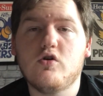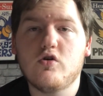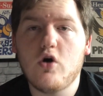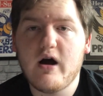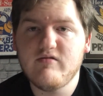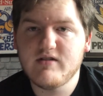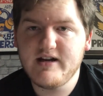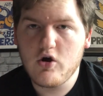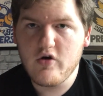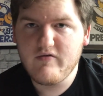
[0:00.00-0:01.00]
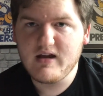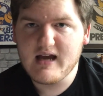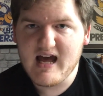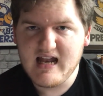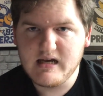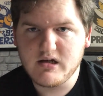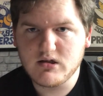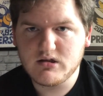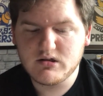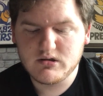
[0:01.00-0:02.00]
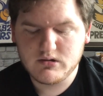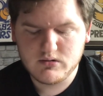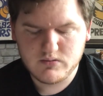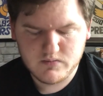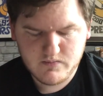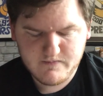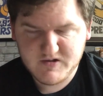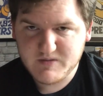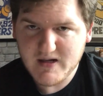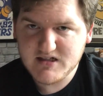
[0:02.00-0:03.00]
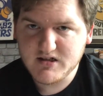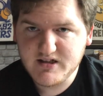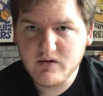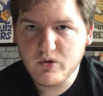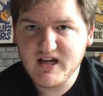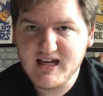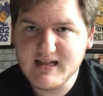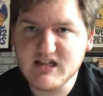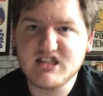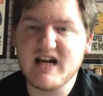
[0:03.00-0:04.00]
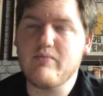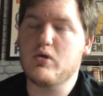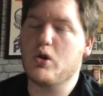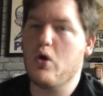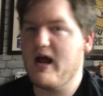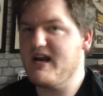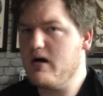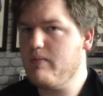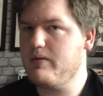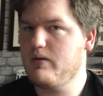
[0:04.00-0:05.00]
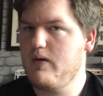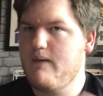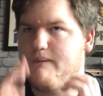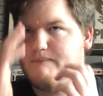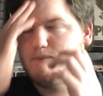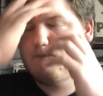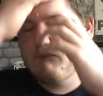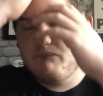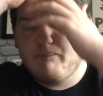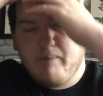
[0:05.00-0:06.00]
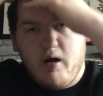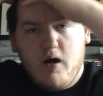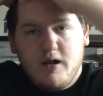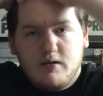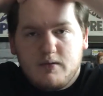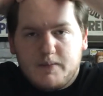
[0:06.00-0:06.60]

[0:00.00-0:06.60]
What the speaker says: Kyrie Irving and Spencer Dinwiddie in the same lineup, but